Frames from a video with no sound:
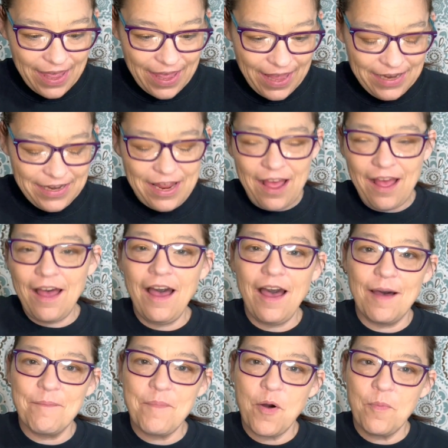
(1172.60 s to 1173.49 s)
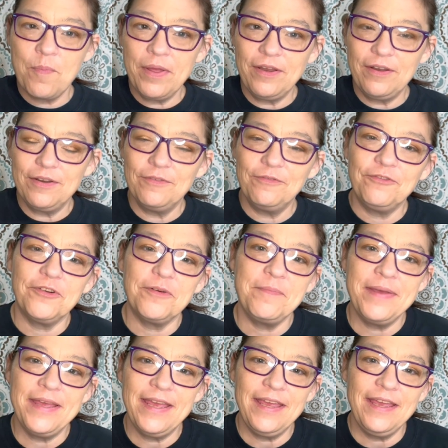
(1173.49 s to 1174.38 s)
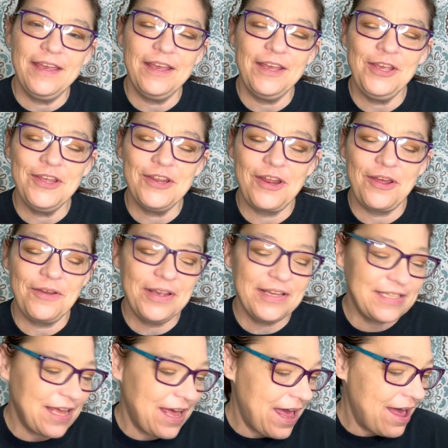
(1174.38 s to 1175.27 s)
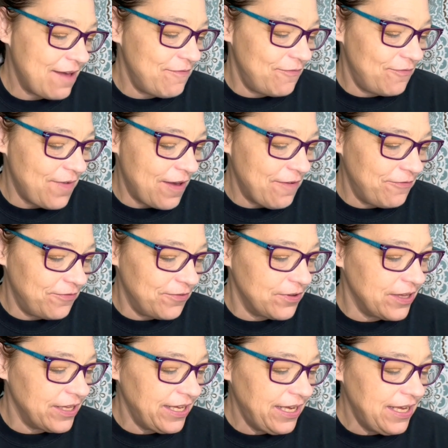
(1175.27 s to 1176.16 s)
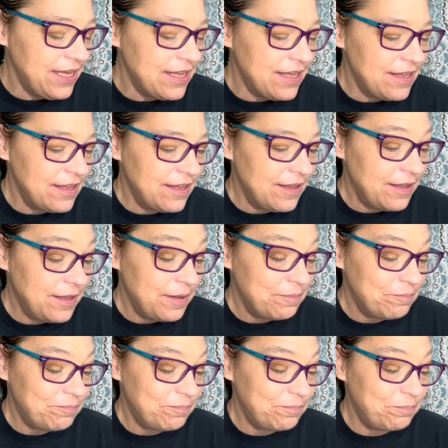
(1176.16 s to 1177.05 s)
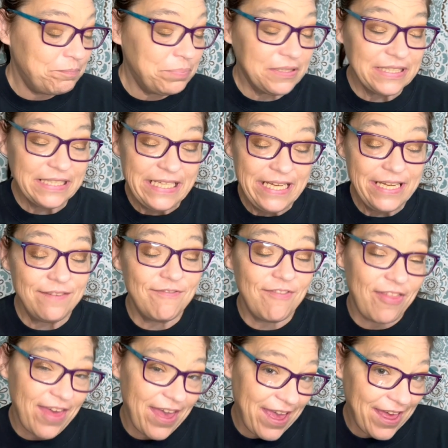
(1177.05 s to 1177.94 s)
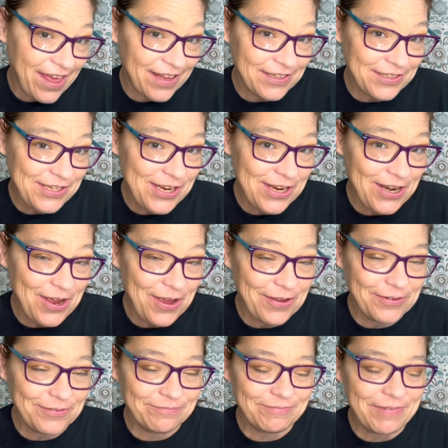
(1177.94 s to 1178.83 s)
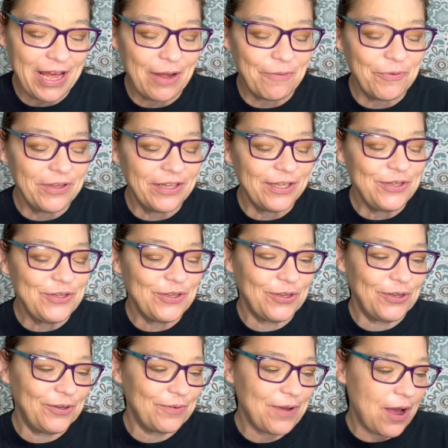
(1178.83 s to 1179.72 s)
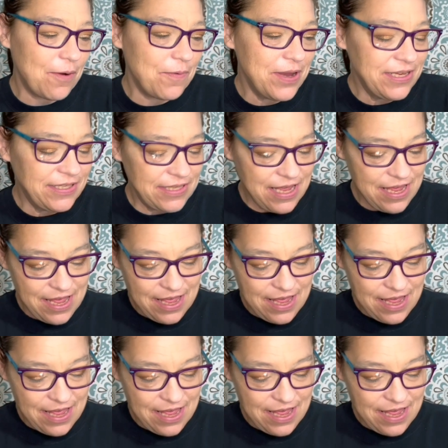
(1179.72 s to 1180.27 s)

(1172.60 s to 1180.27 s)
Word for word: an aha moment for me, you know, because I, I, I, fully believe that, you know, I really do. I always,